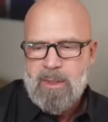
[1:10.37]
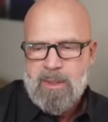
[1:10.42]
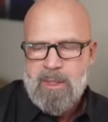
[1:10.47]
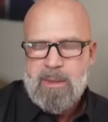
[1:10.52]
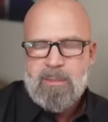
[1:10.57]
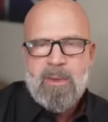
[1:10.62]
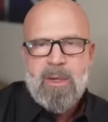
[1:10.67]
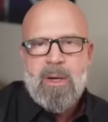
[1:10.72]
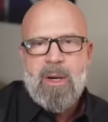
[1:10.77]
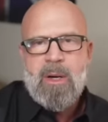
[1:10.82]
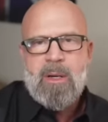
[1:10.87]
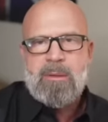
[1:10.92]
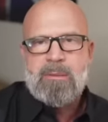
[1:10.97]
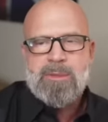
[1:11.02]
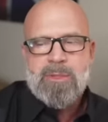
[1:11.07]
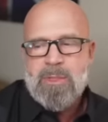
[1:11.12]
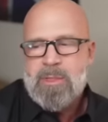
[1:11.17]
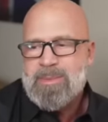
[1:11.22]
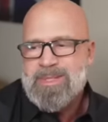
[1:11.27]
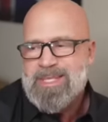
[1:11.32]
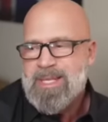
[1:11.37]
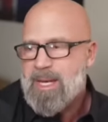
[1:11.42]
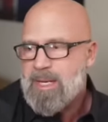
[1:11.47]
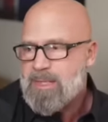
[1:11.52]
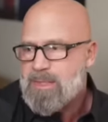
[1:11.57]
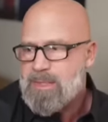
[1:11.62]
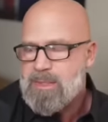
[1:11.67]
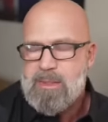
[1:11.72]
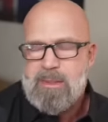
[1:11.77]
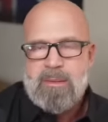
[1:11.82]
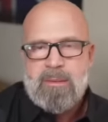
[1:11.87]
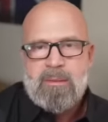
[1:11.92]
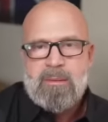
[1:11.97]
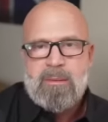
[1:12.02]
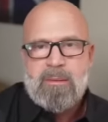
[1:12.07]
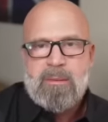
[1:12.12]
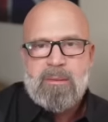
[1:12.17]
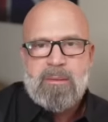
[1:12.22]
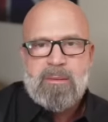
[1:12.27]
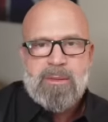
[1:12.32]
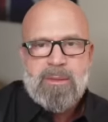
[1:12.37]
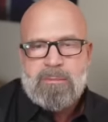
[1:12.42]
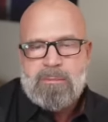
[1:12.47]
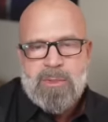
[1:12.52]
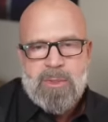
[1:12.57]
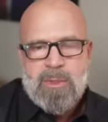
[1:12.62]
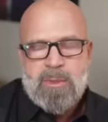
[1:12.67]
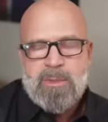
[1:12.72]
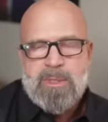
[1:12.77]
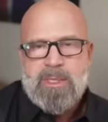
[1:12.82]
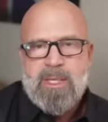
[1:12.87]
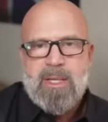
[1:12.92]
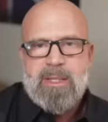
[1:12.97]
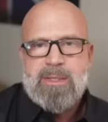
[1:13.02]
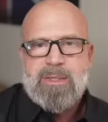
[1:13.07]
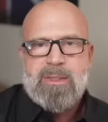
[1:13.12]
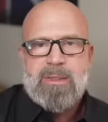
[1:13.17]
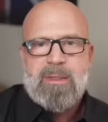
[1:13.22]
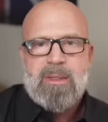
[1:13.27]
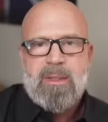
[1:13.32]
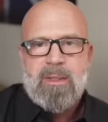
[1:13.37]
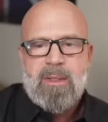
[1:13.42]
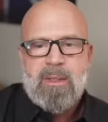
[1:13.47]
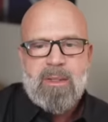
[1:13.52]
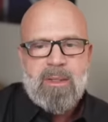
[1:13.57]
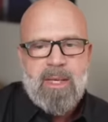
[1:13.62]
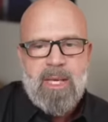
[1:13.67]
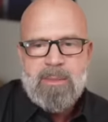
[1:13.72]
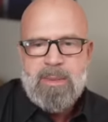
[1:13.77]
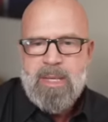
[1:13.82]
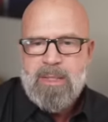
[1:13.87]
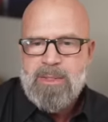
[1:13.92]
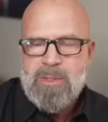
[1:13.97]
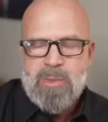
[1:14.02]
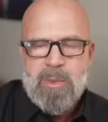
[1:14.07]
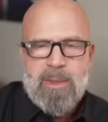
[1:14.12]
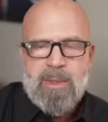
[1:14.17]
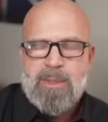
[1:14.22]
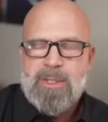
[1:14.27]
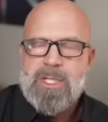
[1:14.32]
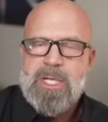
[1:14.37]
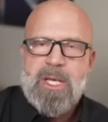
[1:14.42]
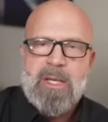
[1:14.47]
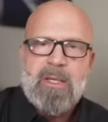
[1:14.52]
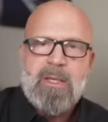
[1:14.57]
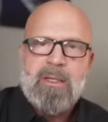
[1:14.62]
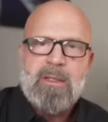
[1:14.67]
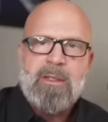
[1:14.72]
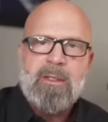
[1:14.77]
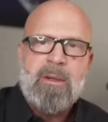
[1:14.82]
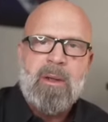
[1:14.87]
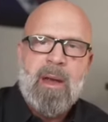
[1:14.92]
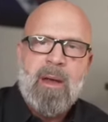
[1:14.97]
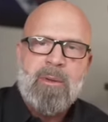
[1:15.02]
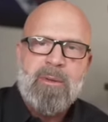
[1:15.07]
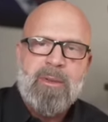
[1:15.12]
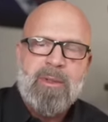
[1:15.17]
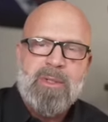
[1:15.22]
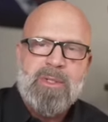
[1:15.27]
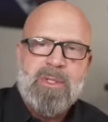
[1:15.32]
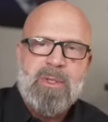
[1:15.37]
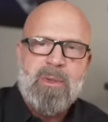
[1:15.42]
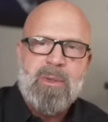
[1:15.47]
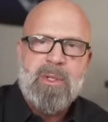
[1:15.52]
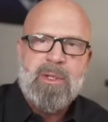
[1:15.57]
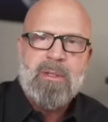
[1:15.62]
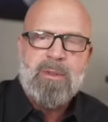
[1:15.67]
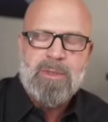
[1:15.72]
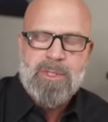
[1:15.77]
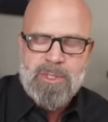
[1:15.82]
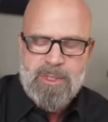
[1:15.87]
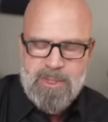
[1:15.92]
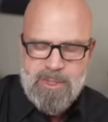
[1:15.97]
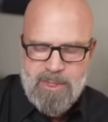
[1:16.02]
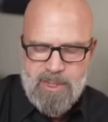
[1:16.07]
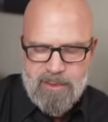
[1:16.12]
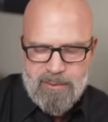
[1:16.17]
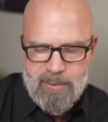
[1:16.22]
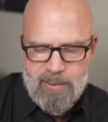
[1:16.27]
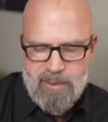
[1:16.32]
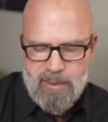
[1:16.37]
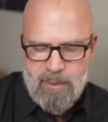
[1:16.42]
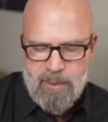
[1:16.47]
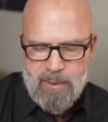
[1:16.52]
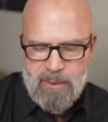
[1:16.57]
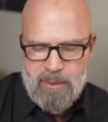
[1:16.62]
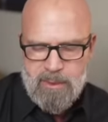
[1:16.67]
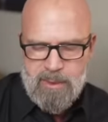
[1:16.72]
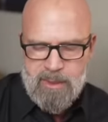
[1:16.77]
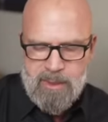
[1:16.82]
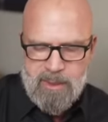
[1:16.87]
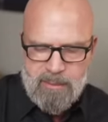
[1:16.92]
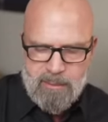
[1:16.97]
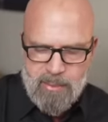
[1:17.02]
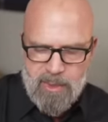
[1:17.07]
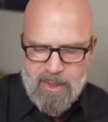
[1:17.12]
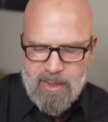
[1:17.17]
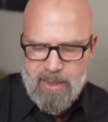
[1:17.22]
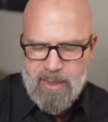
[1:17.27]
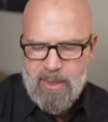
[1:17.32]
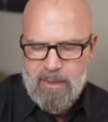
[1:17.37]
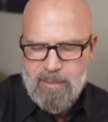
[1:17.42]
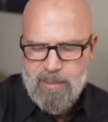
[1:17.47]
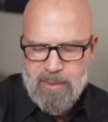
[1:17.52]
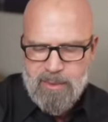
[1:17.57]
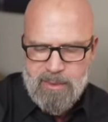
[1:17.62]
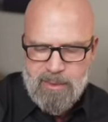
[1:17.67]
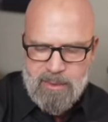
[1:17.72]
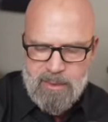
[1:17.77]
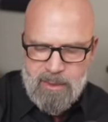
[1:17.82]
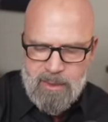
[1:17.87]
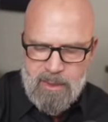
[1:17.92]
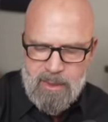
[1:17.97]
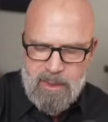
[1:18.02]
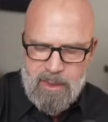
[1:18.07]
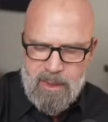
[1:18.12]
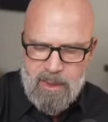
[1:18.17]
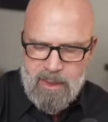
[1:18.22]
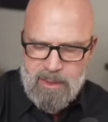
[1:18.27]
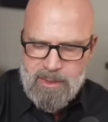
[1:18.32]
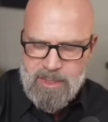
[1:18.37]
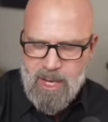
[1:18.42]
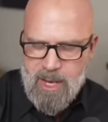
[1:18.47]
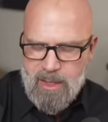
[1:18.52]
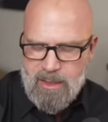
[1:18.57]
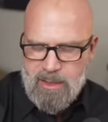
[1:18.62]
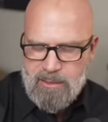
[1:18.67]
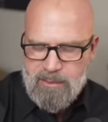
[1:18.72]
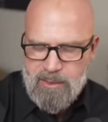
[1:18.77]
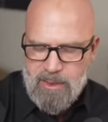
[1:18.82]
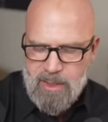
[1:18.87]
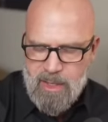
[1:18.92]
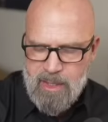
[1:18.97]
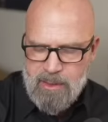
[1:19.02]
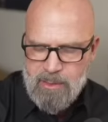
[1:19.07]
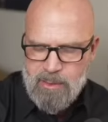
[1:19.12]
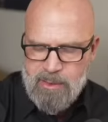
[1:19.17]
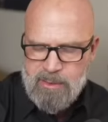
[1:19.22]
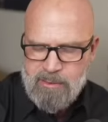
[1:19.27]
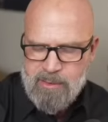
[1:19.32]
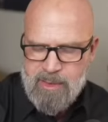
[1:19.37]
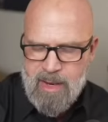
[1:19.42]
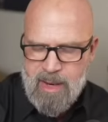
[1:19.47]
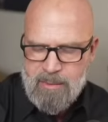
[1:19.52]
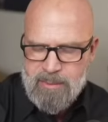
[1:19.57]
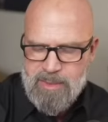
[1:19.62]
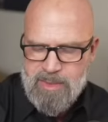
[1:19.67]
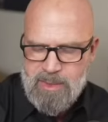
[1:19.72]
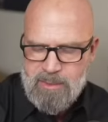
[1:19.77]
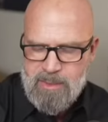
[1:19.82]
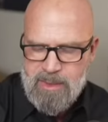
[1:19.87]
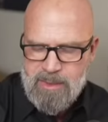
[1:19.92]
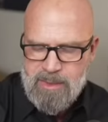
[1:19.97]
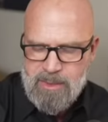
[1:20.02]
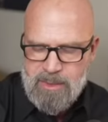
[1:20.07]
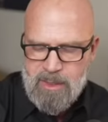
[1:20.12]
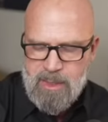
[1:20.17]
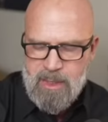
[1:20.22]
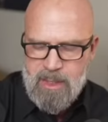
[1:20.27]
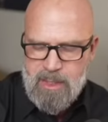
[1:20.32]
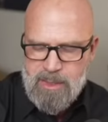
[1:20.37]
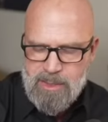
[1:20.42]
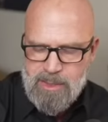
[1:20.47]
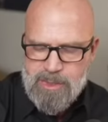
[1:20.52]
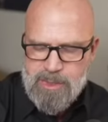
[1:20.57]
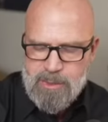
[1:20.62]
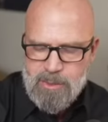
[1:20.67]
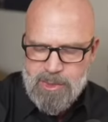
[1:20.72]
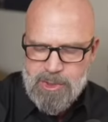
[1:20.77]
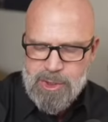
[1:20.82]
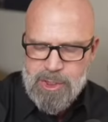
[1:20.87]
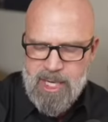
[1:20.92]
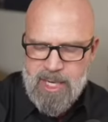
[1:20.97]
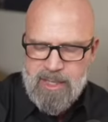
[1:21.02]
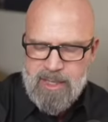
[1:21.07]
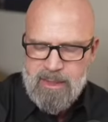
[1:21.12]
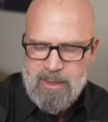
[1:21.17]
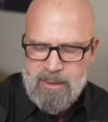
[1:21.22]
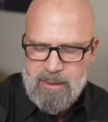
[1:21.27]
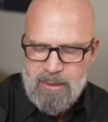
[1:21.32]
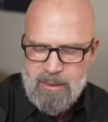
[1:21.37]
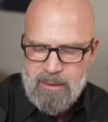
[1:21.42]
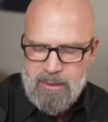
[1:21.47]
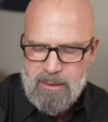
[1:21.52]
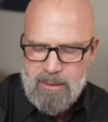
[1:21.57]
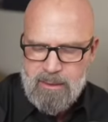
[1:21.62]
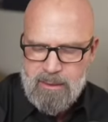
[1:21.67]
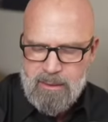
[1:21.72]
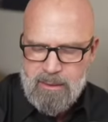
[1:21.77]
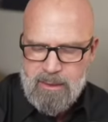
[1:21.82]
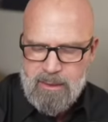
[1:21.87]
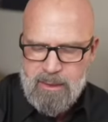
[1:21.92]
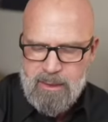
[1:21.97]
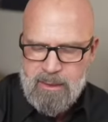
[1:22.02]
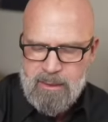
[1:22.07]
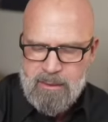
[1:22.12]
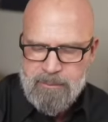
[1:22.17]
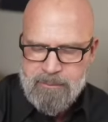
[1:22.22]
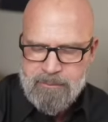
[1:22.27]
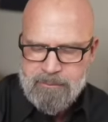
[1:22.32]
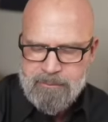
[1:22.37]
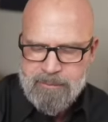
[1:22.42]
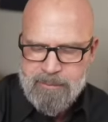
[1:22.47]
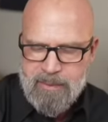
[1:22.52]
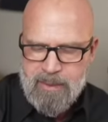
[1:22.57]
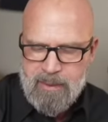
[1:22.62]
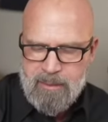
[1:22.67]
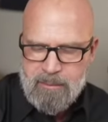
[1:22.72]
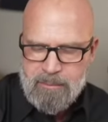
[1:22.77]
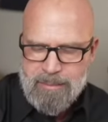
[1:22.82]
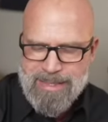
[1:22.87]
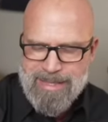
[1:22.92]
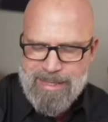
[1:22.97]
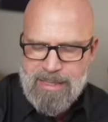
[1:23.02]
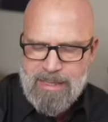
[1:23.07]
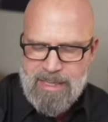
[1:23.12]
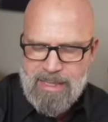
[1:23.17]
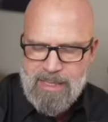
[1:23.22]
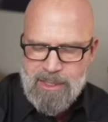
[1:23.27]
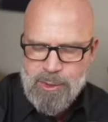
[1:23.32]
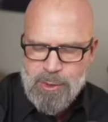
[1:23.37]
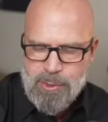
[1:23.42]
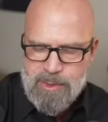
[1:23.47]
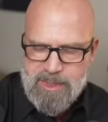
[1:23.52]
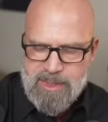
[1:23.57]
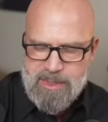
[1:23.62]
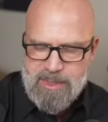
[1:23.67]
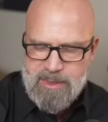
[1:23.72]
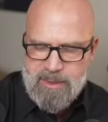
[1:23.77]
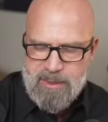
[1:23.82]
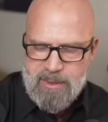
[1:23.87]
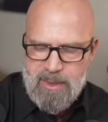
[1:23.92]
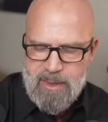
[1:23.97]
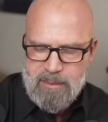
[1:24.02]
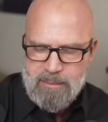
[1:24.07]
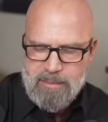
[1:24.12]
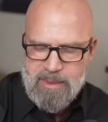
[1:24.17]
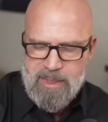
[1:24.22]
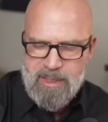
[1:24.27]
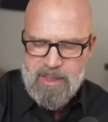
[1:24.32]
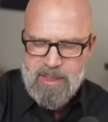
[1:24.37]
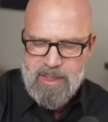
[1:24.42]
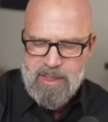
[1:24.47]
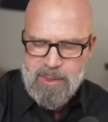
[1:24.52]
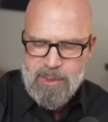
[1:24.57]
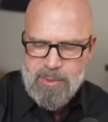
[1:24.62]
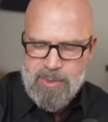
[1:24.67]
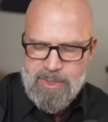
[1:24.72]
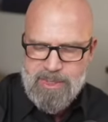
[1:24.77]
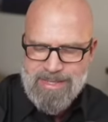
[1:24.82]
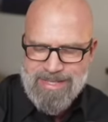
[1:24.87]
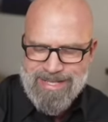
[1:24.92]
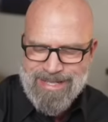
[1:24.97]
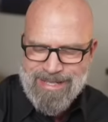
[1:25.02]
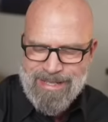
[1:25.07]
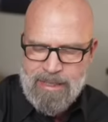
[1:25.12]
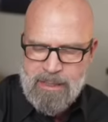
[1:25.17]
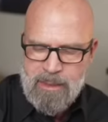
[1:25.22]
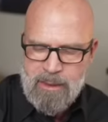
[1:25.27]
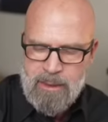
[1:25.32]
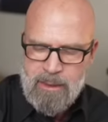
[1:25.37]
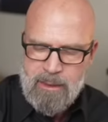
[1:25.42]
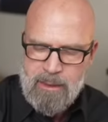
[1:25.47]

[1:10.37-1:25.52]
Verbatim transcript: Give him a call, shoot him a text, Hey man, just wanted to check in, you know, how things going. I know shit's tough with the whole breakup or the untying of the knot or whatever it happens to be. Just do a check-in, you know. Being interested and being interesting